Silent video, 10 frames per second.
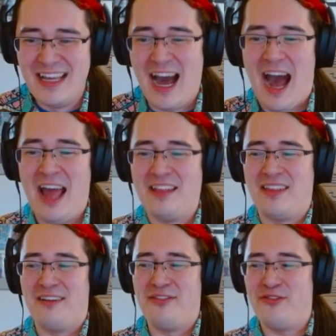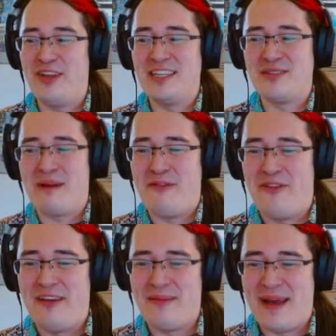Fling is one of my
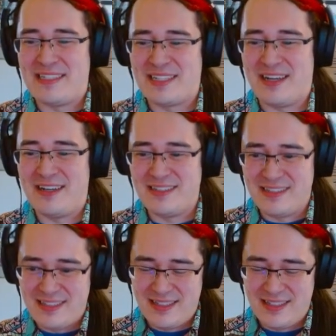favorite Magic cards.